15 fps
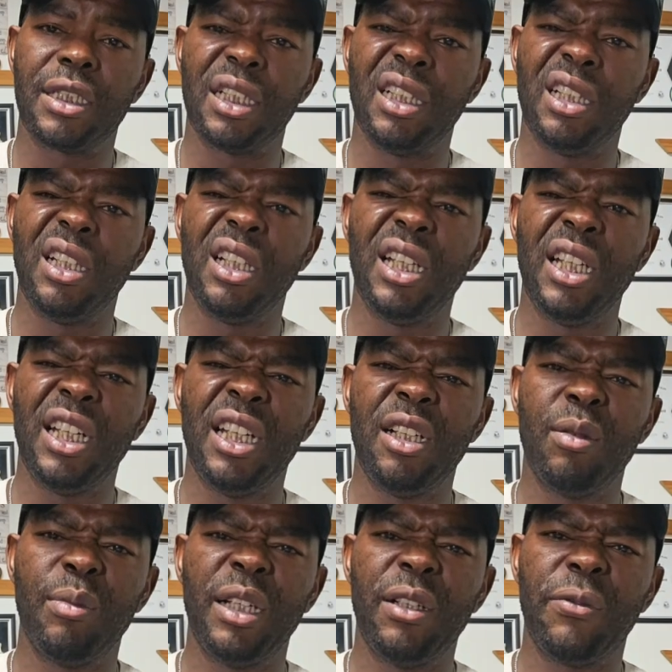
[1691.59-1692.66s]
little
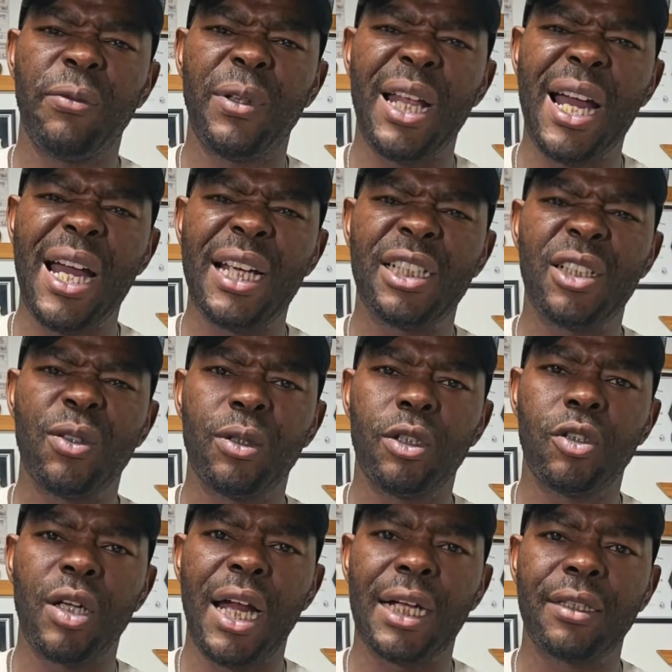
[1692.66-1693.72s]
bit of flash to
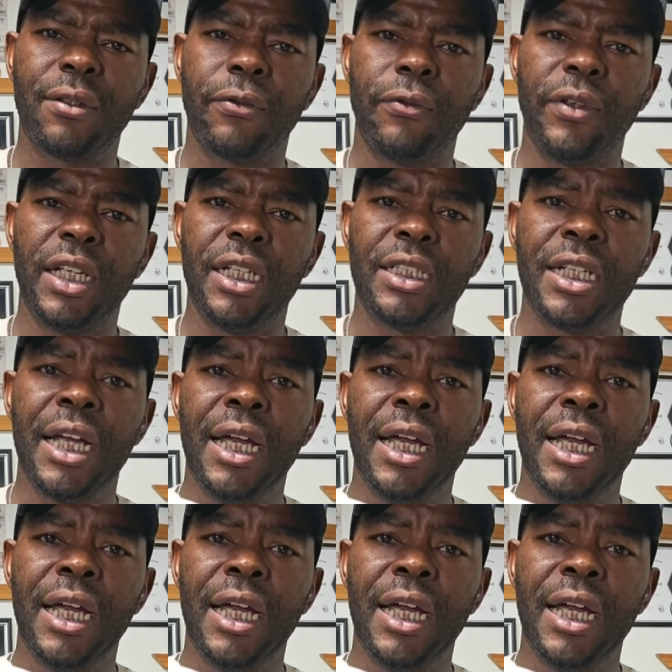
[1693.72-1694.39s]
attract the fish.